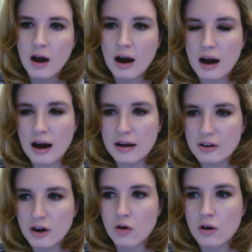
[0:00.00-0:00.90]

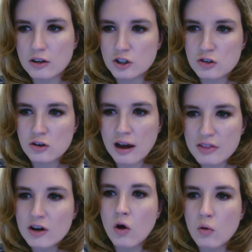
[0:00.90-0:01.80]
I
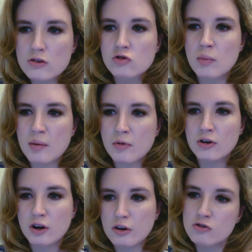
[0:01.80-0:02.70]
think always remember,
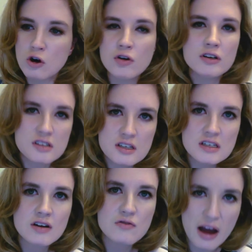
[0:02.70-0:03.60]
you know, you don't exist
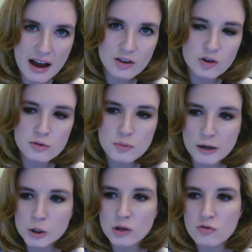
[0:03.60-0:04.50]
in a vacuum,
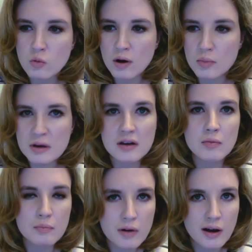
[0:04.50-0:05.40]
especially if you want to be in
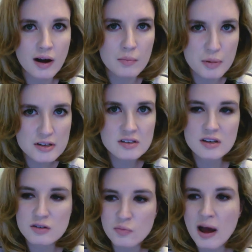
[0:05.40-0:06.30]
a
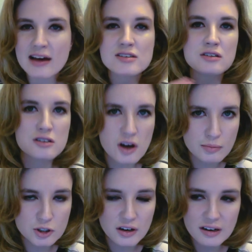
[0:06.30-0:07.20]
business of mass
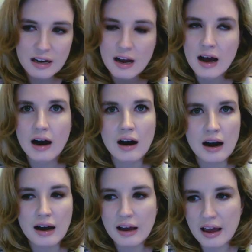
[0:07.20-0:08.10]
consumption.
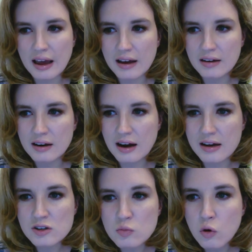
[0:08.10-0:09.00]

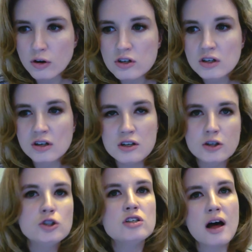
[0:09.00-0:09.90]
It's important to
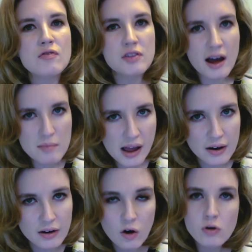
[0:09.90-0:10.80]
conduct yourself in that
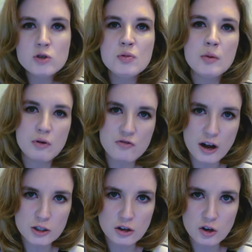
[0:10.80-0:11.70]
manner. Always be a professional.
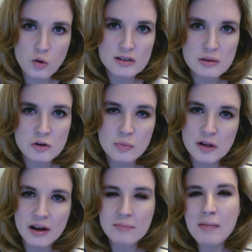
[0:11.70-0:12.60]
You want someone to be
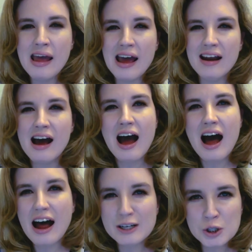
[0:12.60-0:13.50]
like, man,
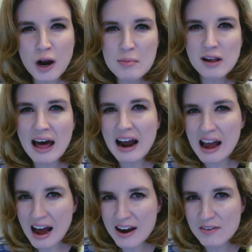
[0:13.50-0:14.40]
I sure am glad I
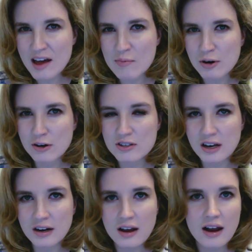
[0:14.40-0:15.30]
hired that
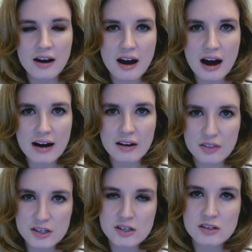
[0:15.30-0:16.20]
person, not
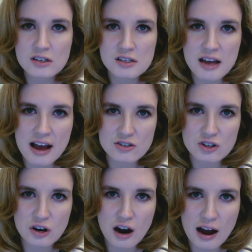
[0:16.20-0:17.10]
this is a
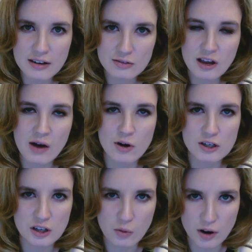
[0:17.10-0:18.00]
disaster, I can't wait
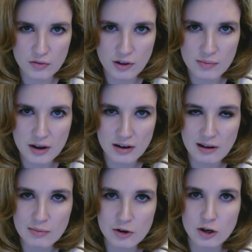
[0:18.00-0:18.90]
to get rid of them, and
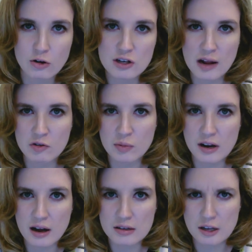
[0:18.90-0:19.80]
I'm gonna go tell everybody
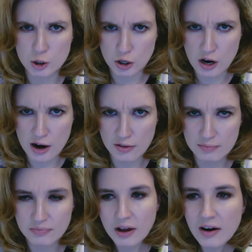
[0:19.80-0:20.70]
else they shouldn't hire them.
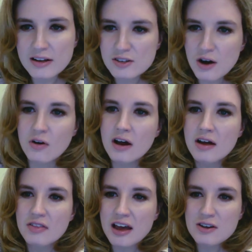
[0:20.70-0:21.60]
All right, so
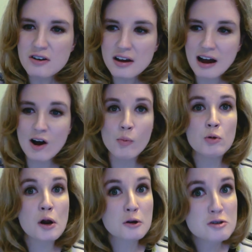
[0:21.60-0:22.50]
thank you, Nick. I hope you
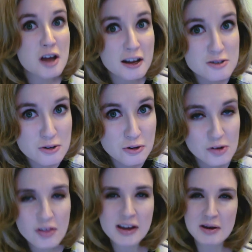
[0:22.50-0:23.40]
had a good day at school.
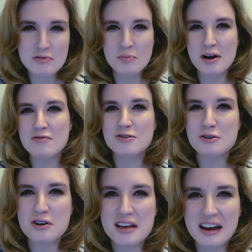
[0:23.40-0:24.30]
Thank you, everybody, for
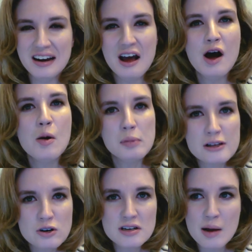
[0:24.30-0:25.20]
tuning in. Please
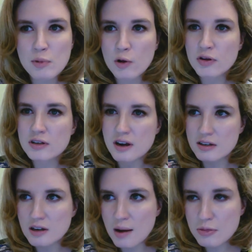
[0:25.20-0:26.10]
write down below think of today's
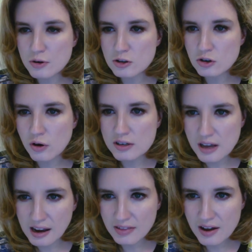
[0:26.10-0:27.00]
top three stories
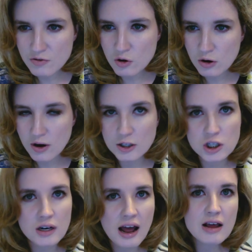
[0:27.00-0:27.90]
and that viewer
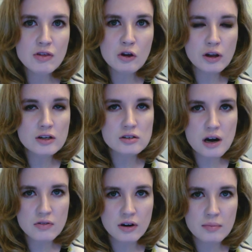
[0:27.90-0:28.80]
question, anything you'd like to see
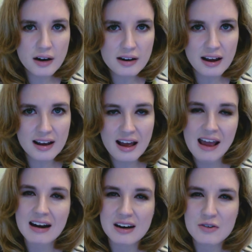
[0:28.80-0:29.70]
covered on Monday,
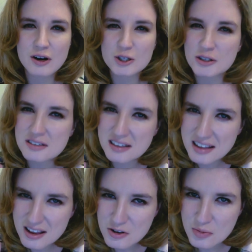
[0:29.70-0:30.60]
and any questions
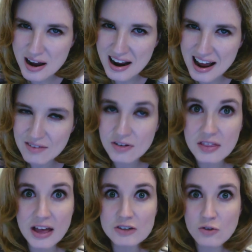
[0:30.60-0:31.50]
that you might have.
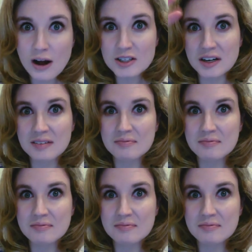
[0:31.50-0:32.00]
Thanks for watching.